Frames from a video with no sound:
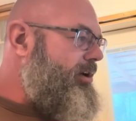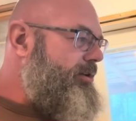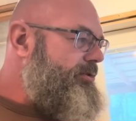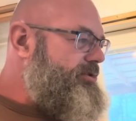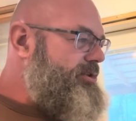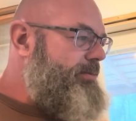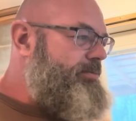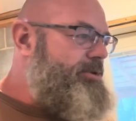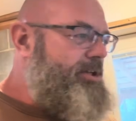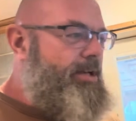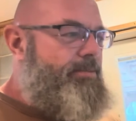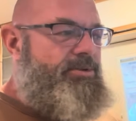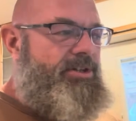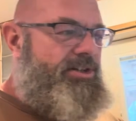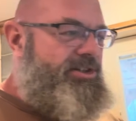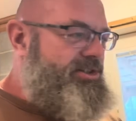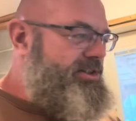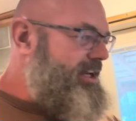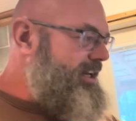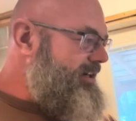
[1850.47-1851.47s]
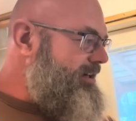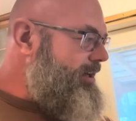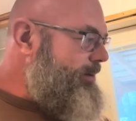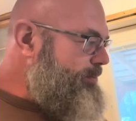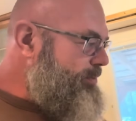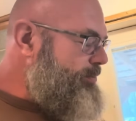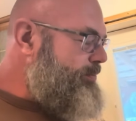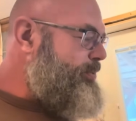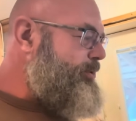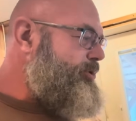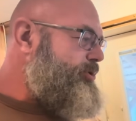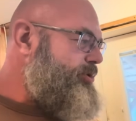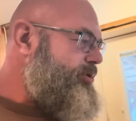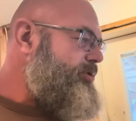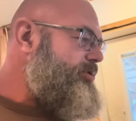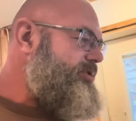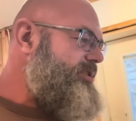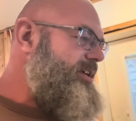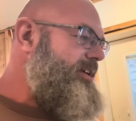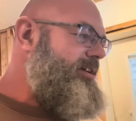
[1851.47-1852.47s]
Sometimes I'd stand up and put screws
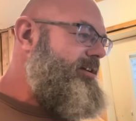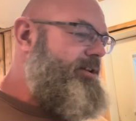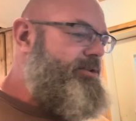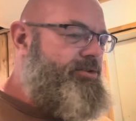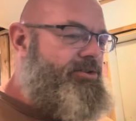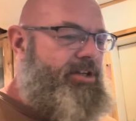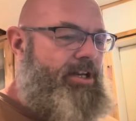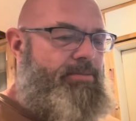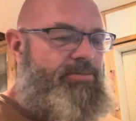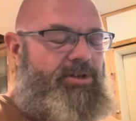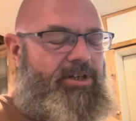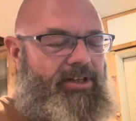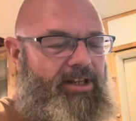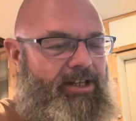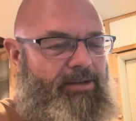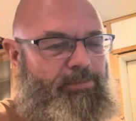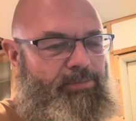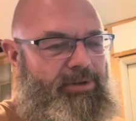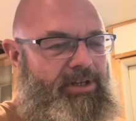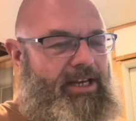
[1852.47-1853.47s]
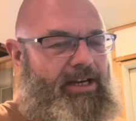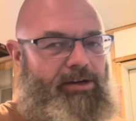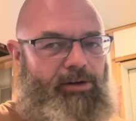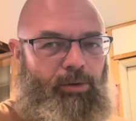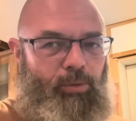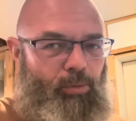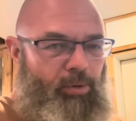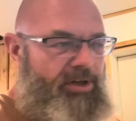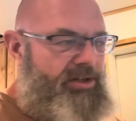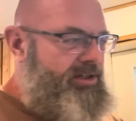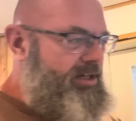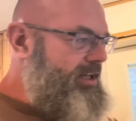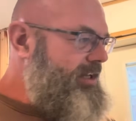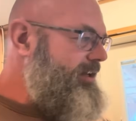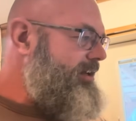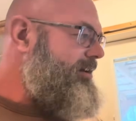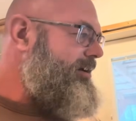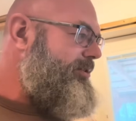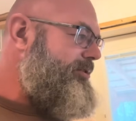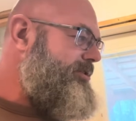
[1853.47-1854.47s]
in. Other times I'd like be down on one knee, and
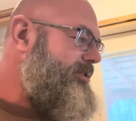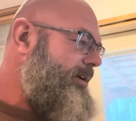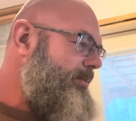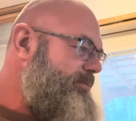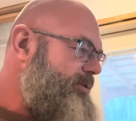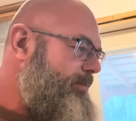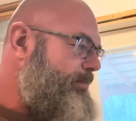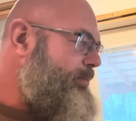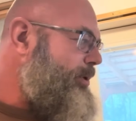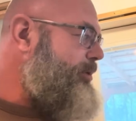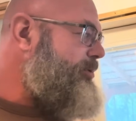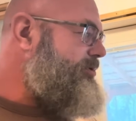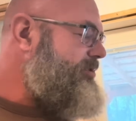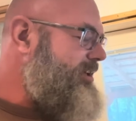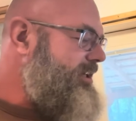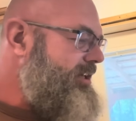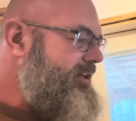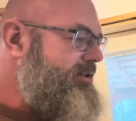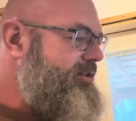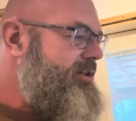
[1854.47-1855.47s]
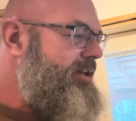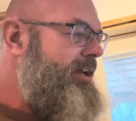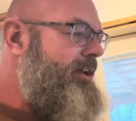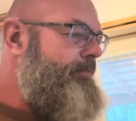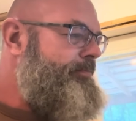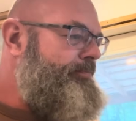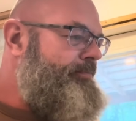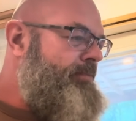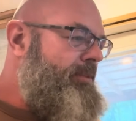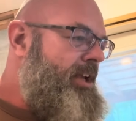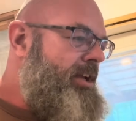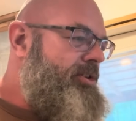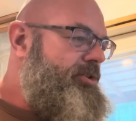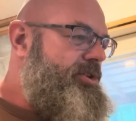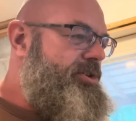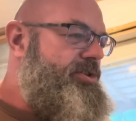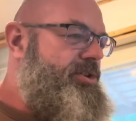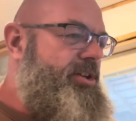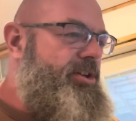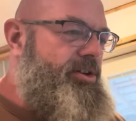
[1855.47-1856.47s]
other times on both knees. Just
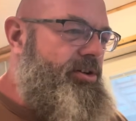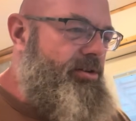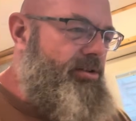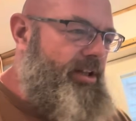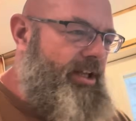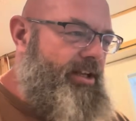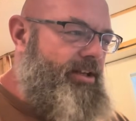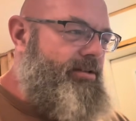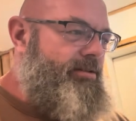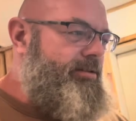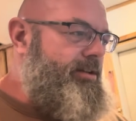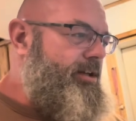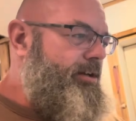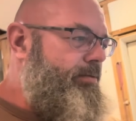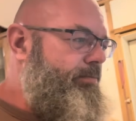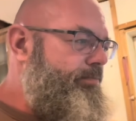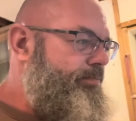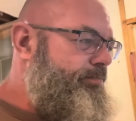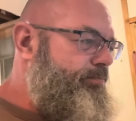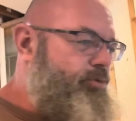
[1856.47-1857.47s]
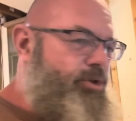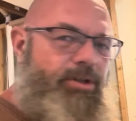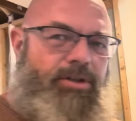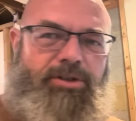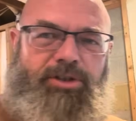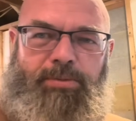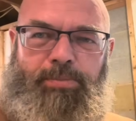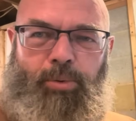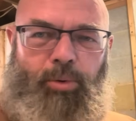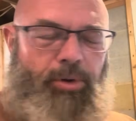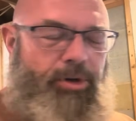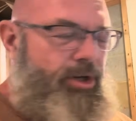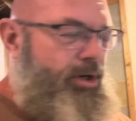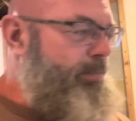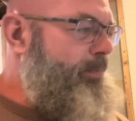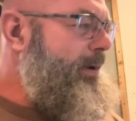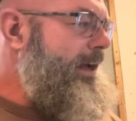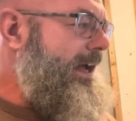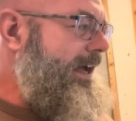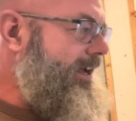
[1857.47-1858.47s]
then you're like, trying to support your
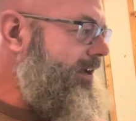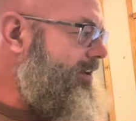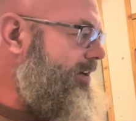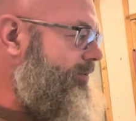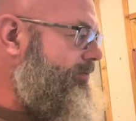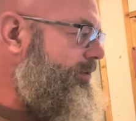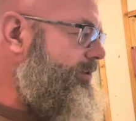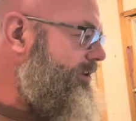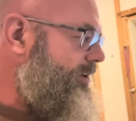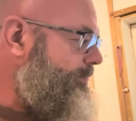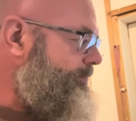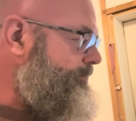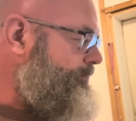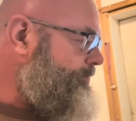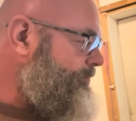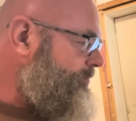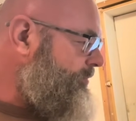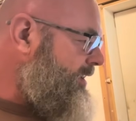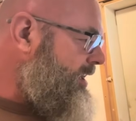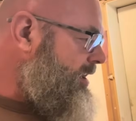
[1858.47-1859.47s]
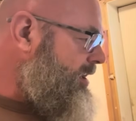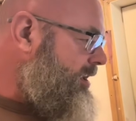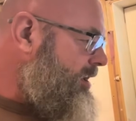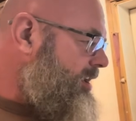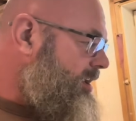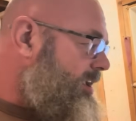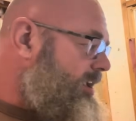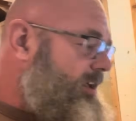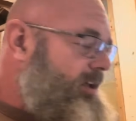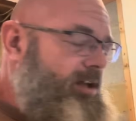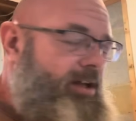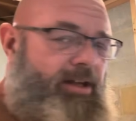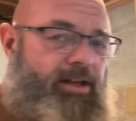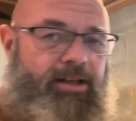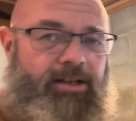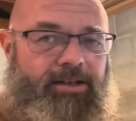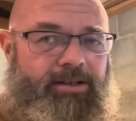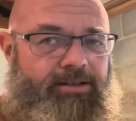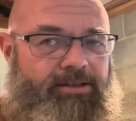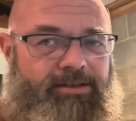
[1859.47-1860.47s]
back and everything.
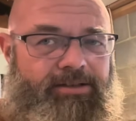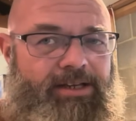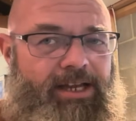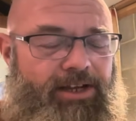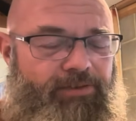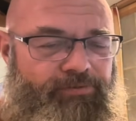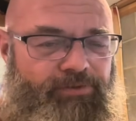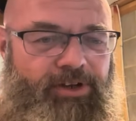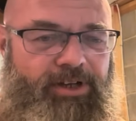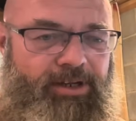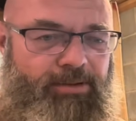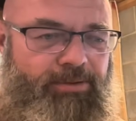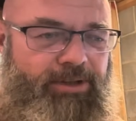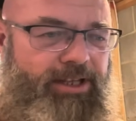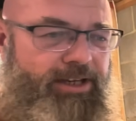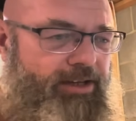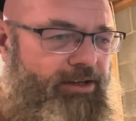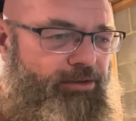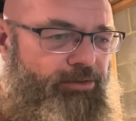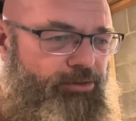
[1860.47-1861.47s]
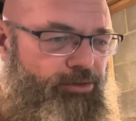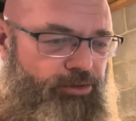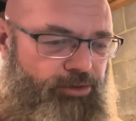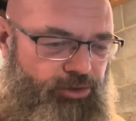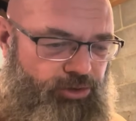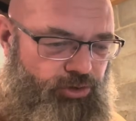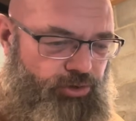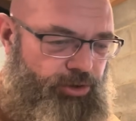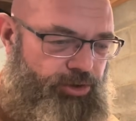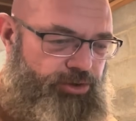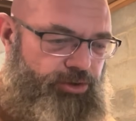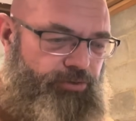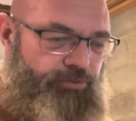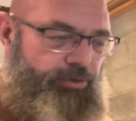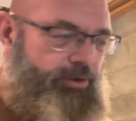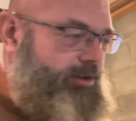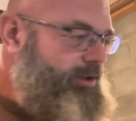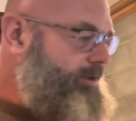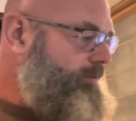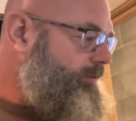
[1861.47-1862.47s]
Not fun. I'm glad I don't do construction for a
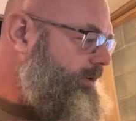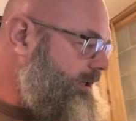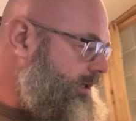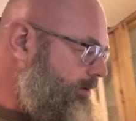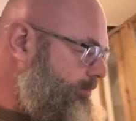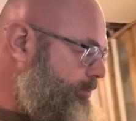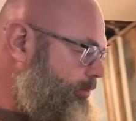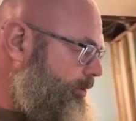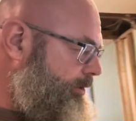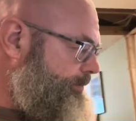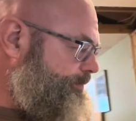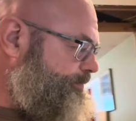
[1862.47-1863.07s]
living anymore.